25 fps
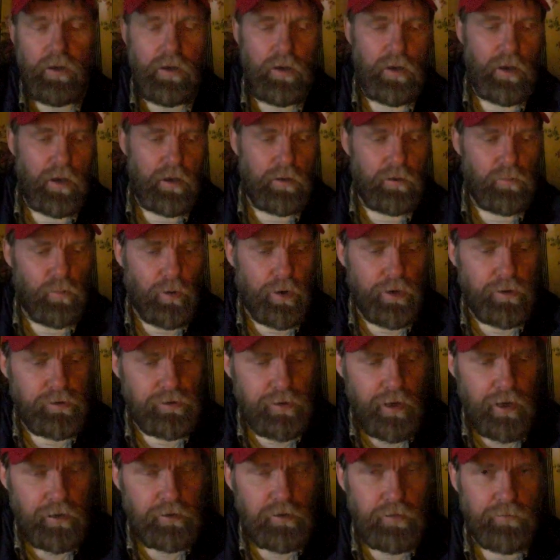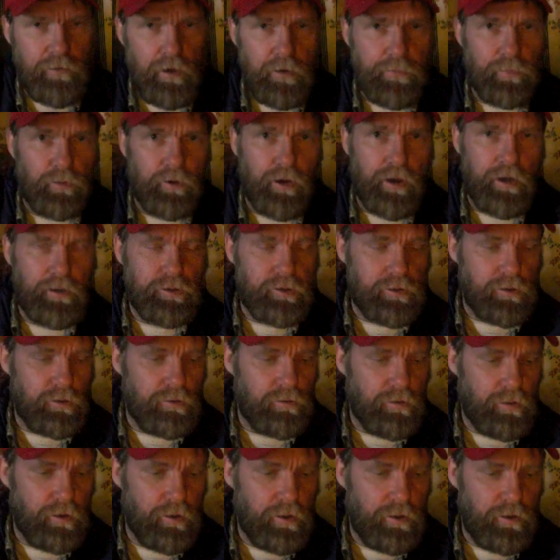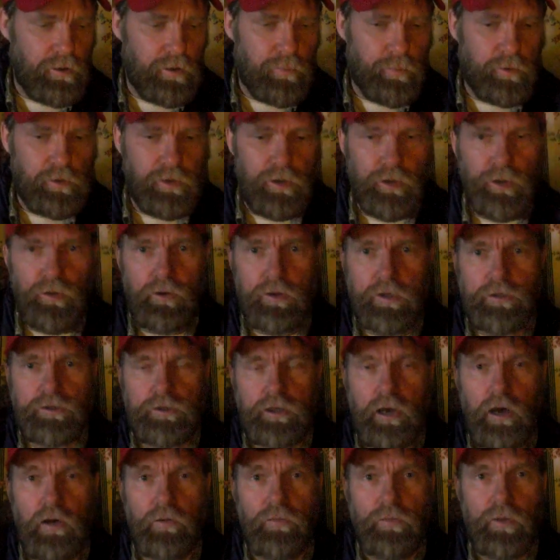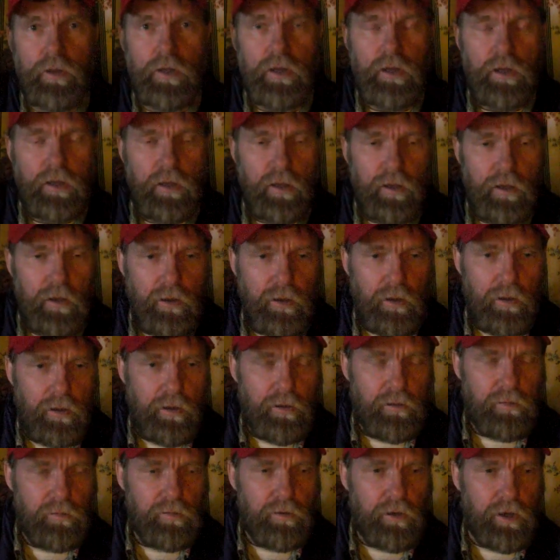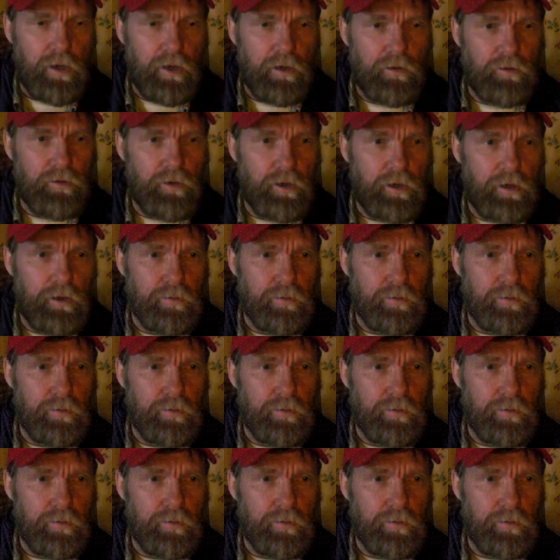and where it's actually vaporizing the material itself. And